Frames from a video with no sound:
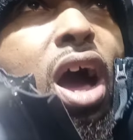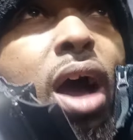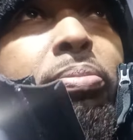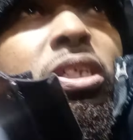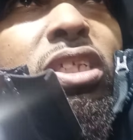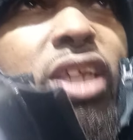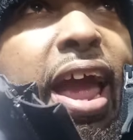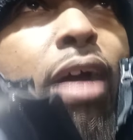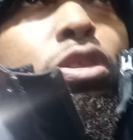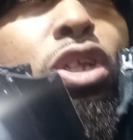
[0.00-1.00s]
ups and
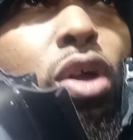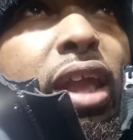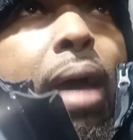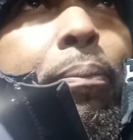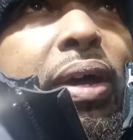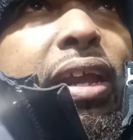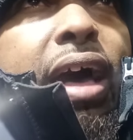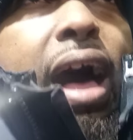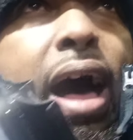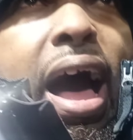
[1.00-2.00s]
downs and all that but
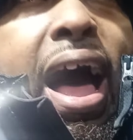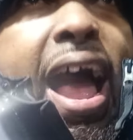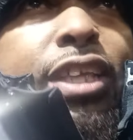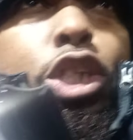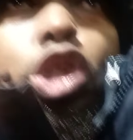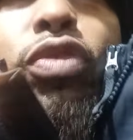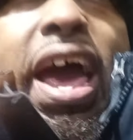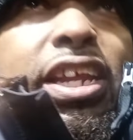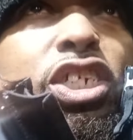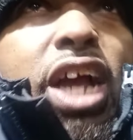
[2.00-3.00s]
I, I, had to
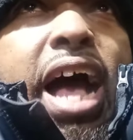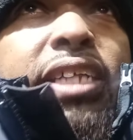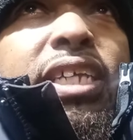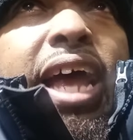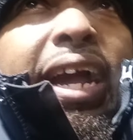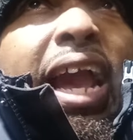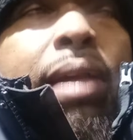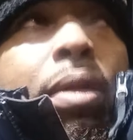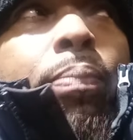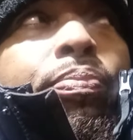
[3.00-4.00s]
strategize and i
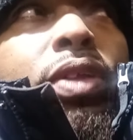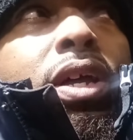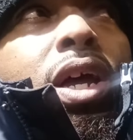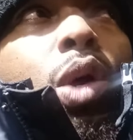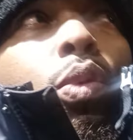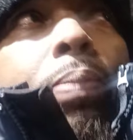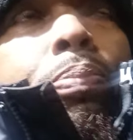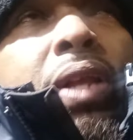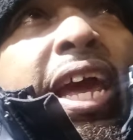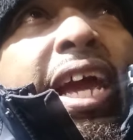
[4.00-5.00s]
came up
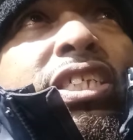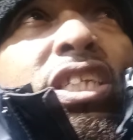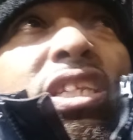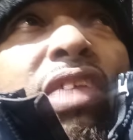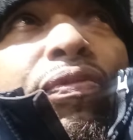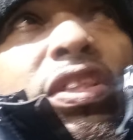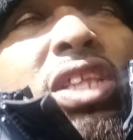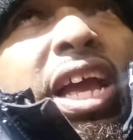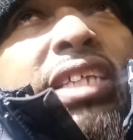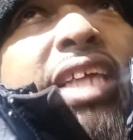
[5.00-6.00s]
with plans and different
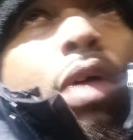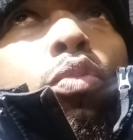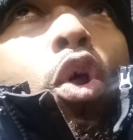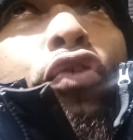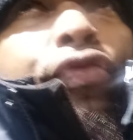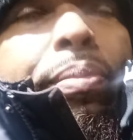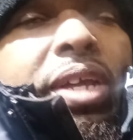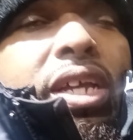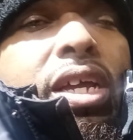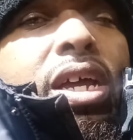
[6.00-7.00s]
things that worked for
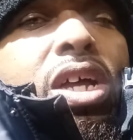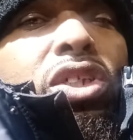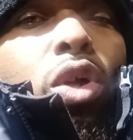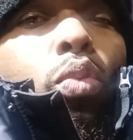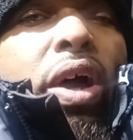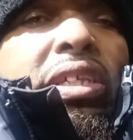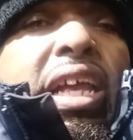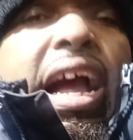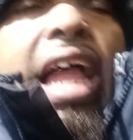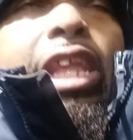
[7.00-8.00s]
me so one thing i